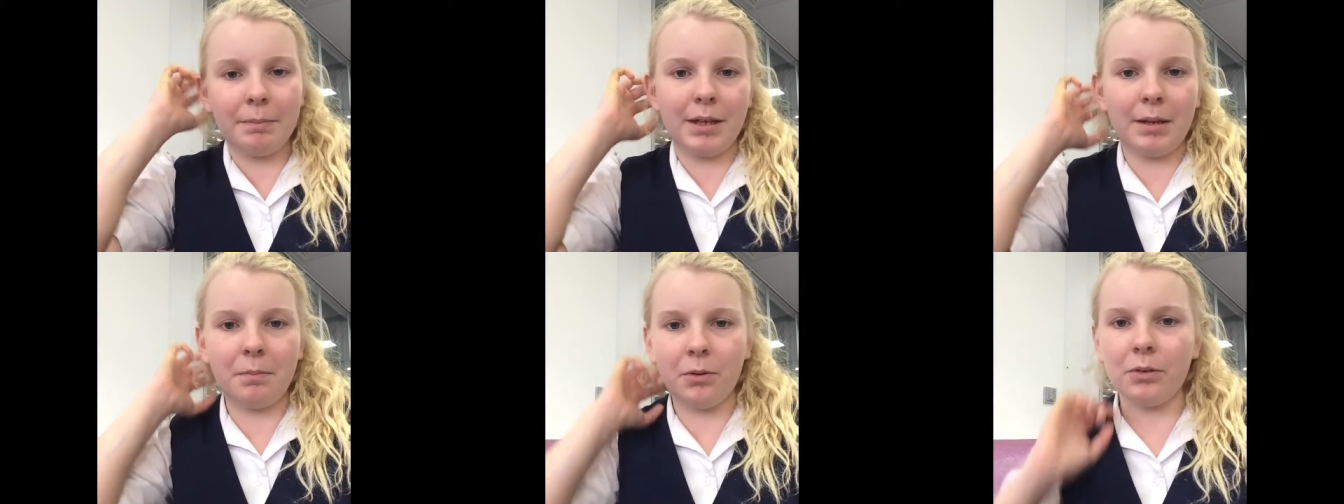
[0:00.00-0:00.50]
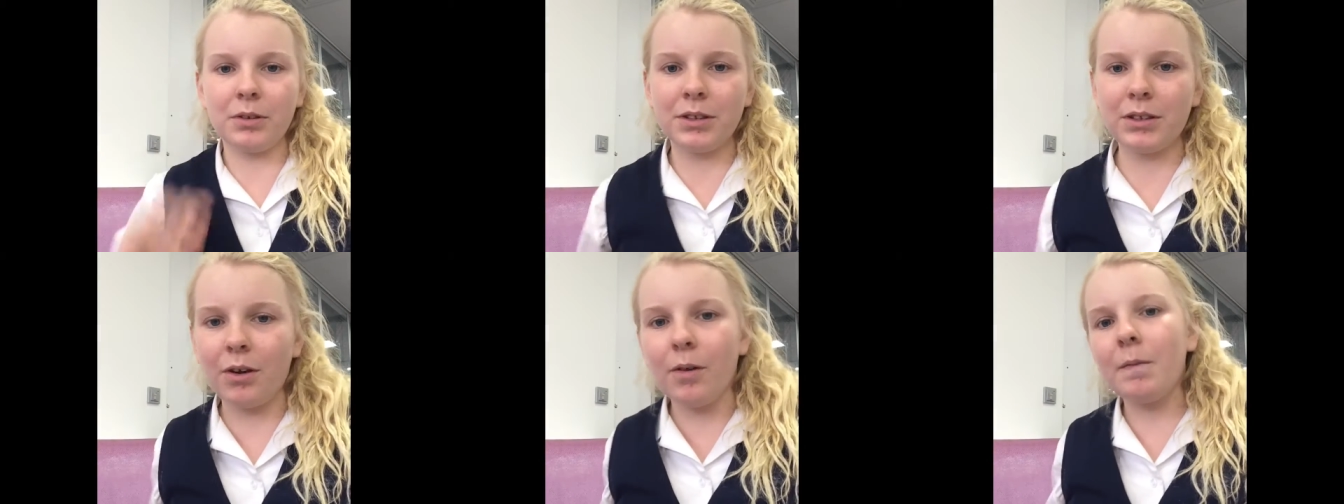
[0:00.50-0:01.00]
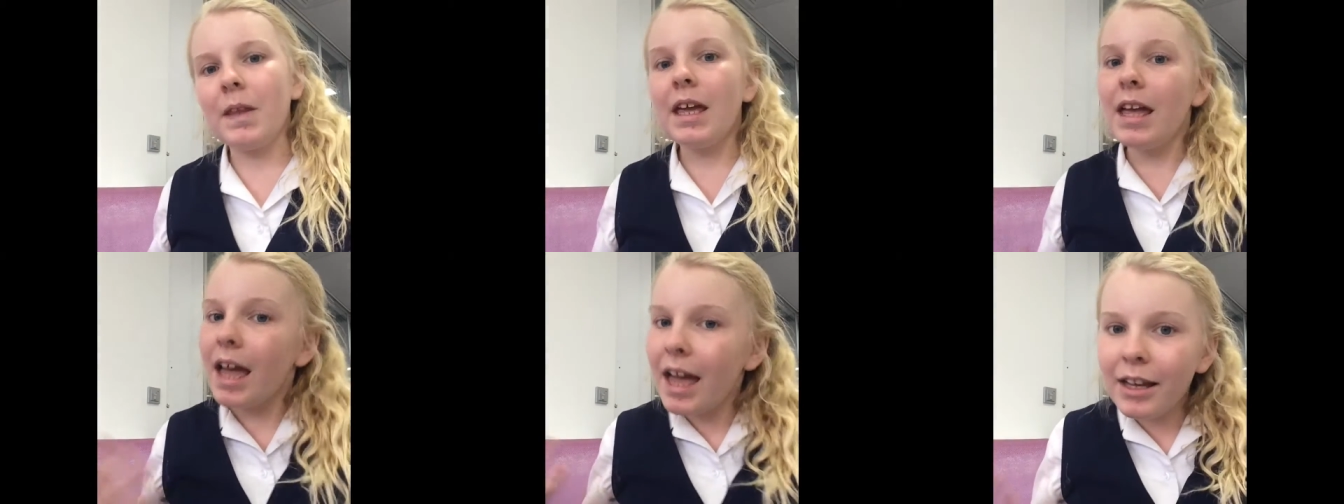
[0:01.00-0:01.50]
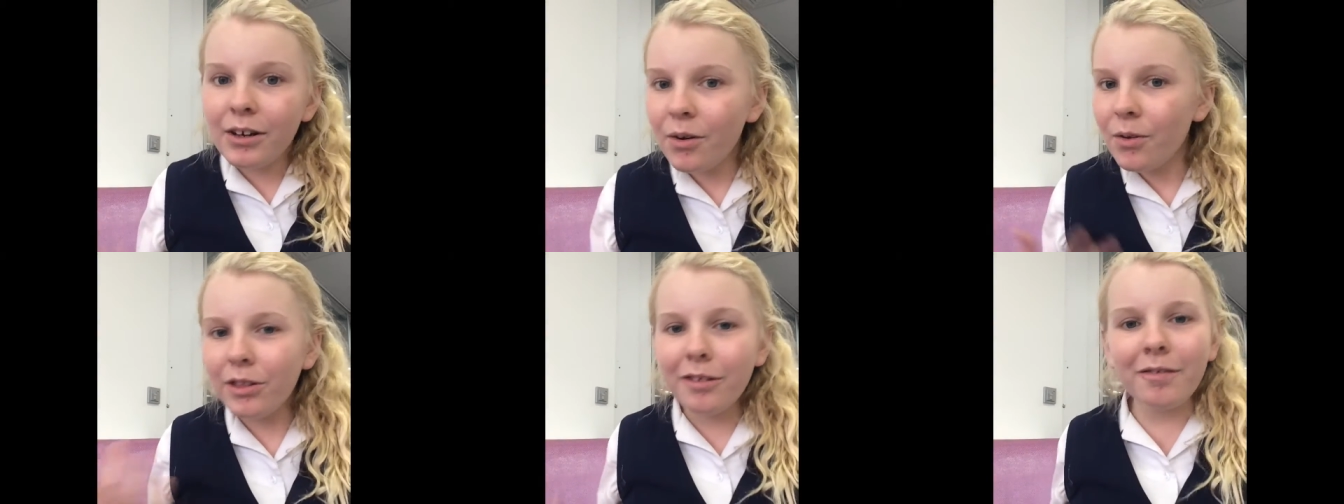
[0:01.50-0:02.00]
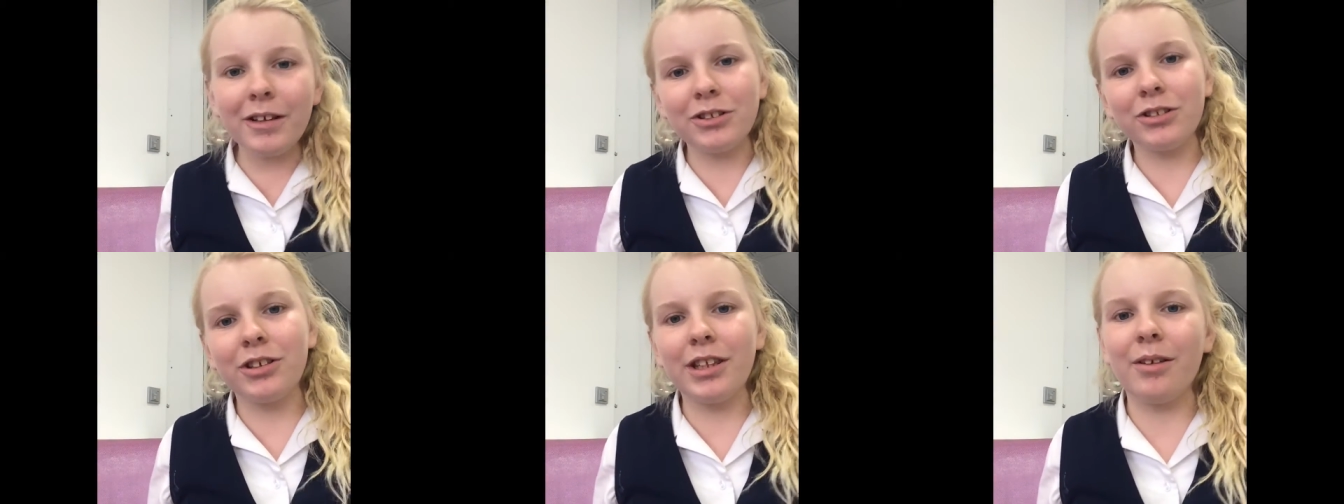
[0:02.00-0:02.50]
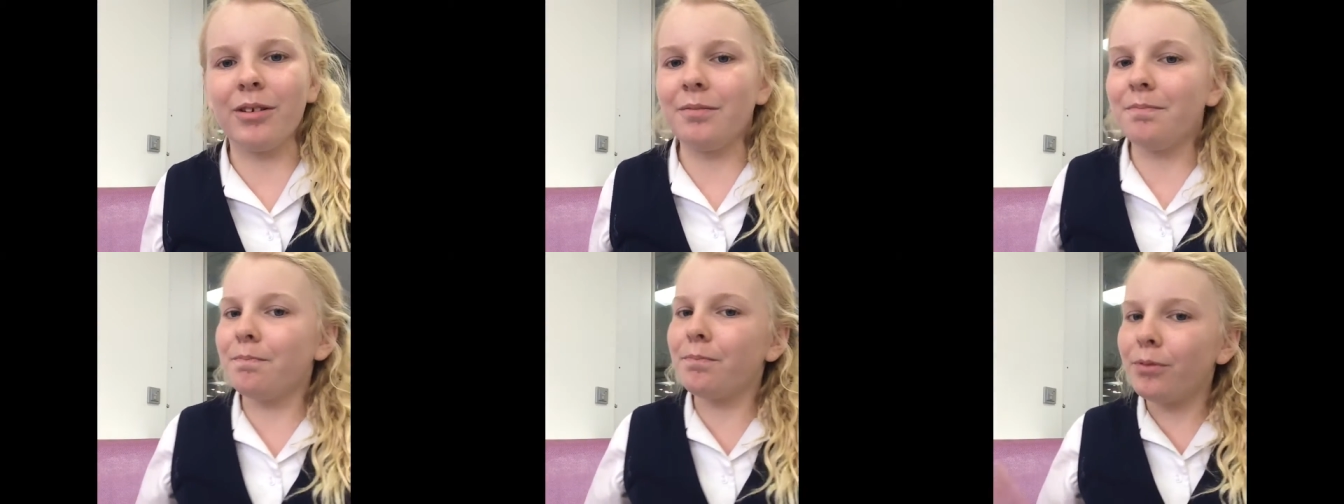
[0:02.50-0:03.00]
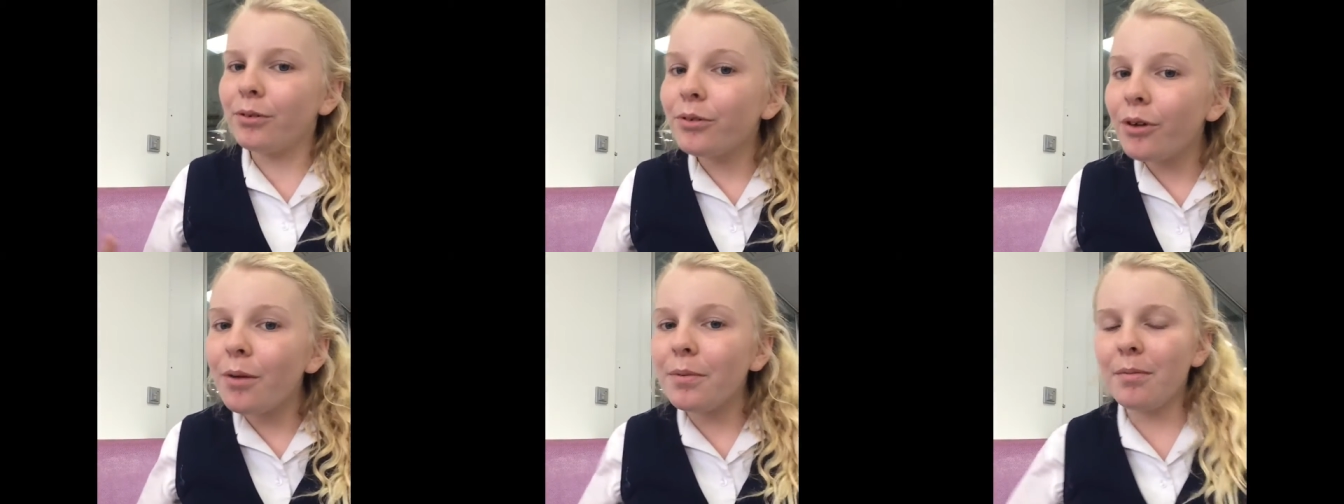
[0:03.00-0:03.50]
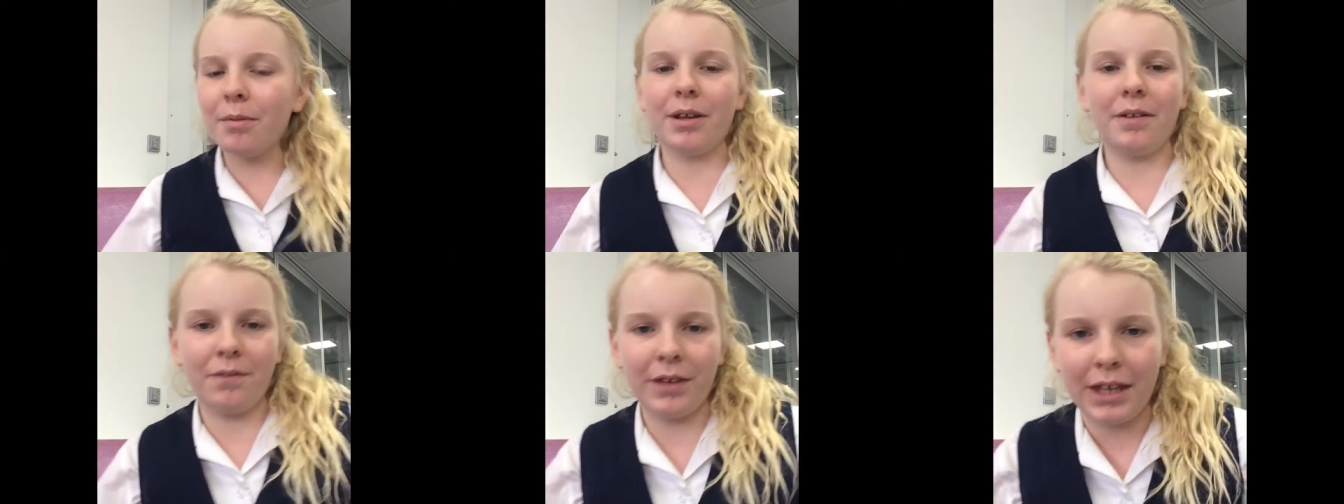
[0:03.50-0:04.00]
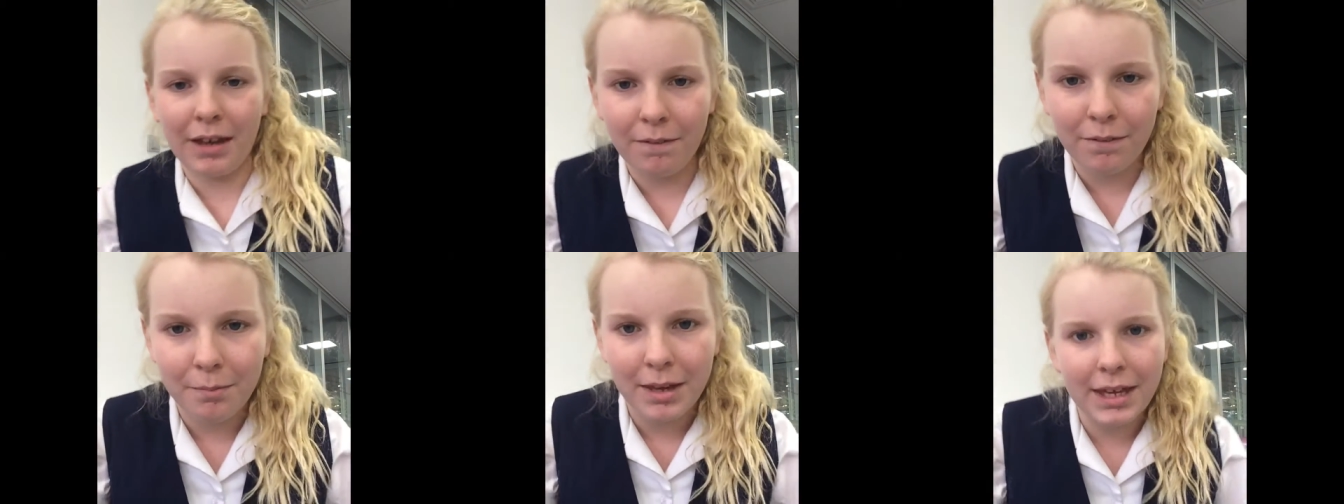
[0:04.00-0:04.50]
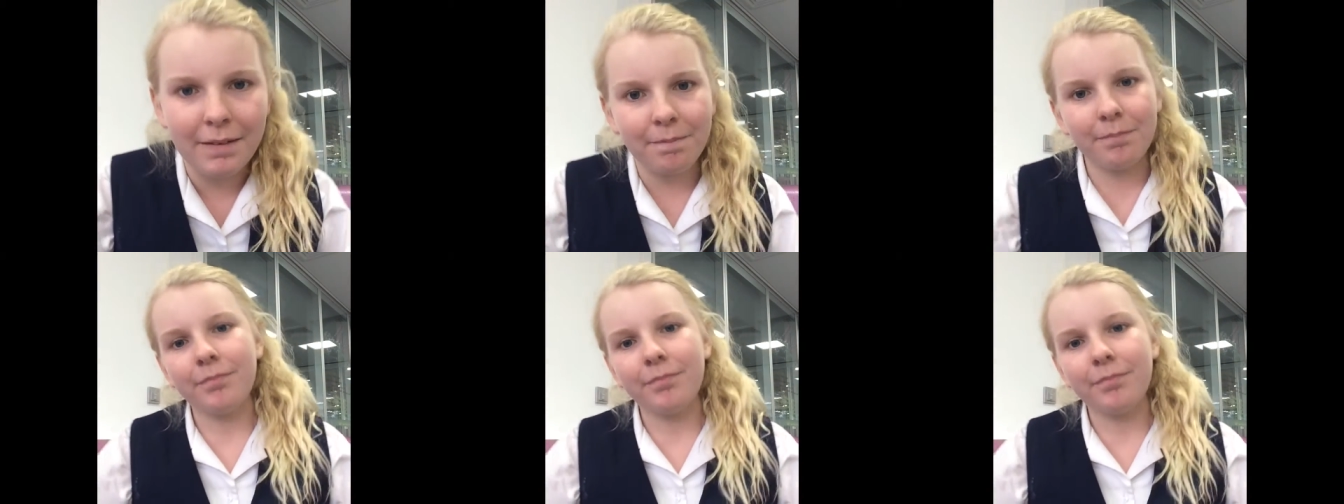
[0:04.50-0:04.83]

people, so I know that eventually they would probably forgive me.